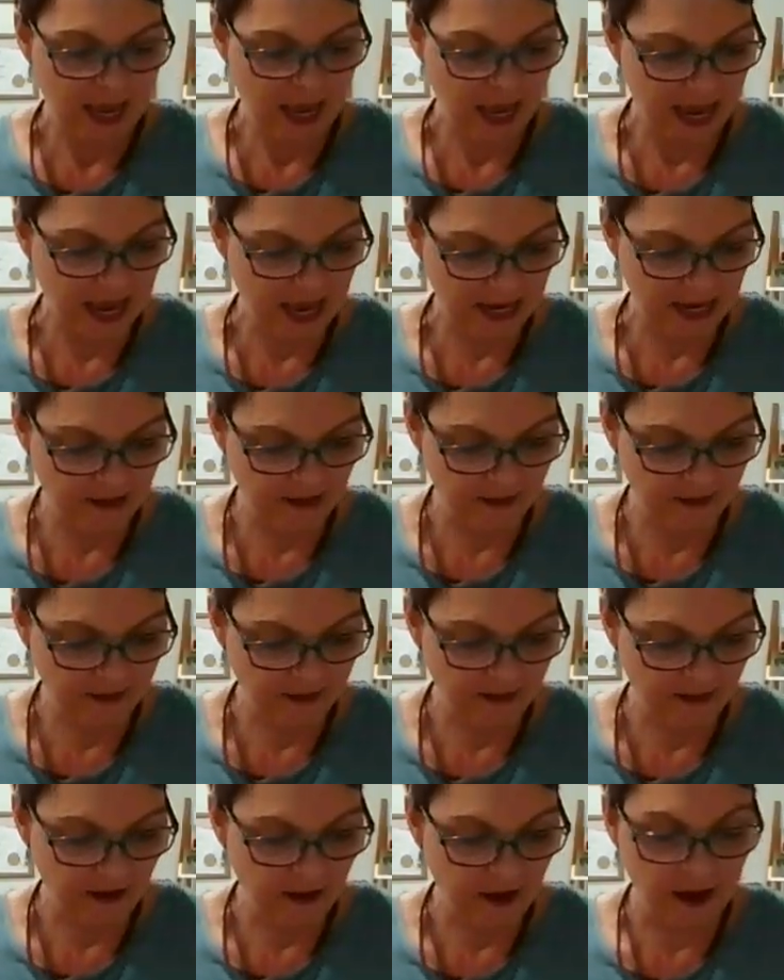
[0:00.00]
and
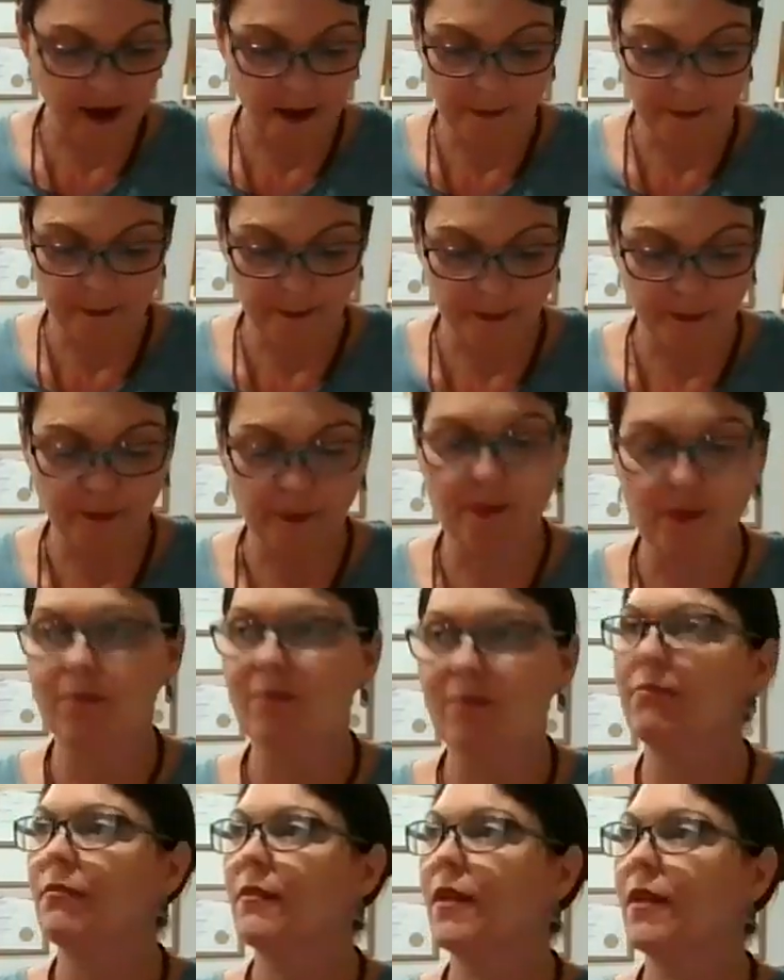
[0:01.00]

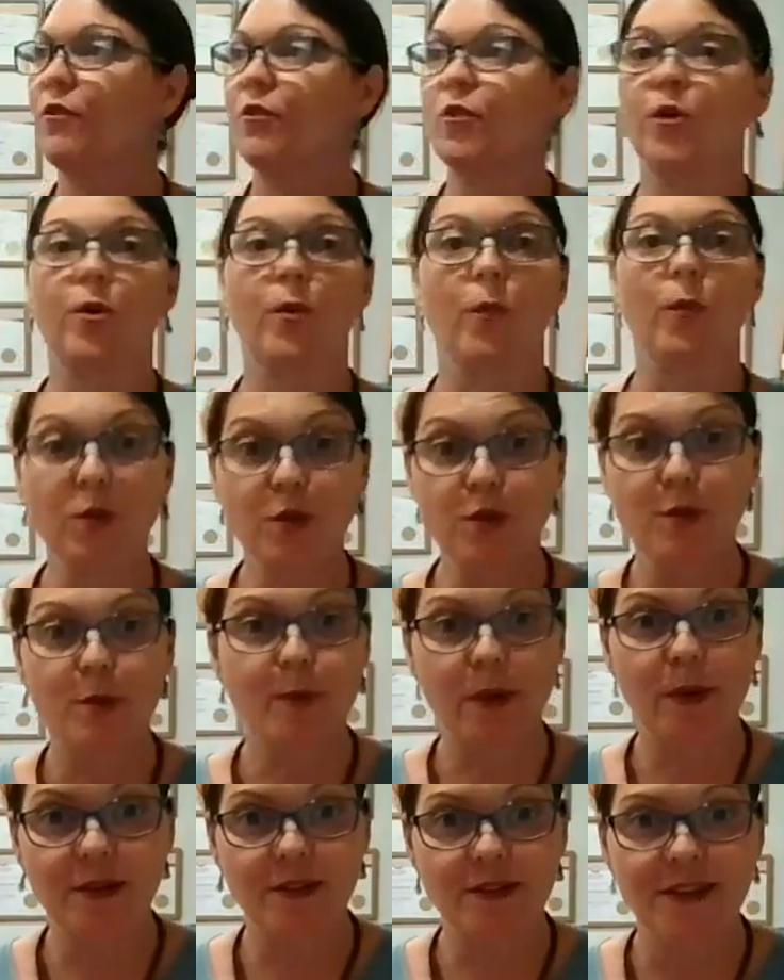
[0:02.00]
I've got a wooden
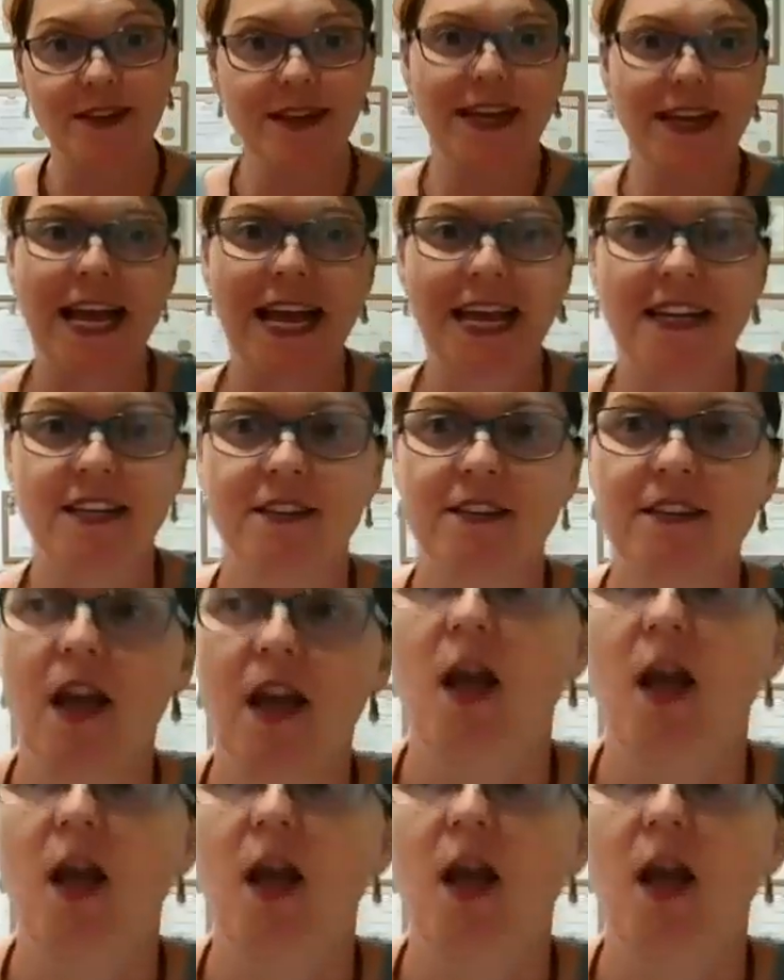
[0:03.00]
building, and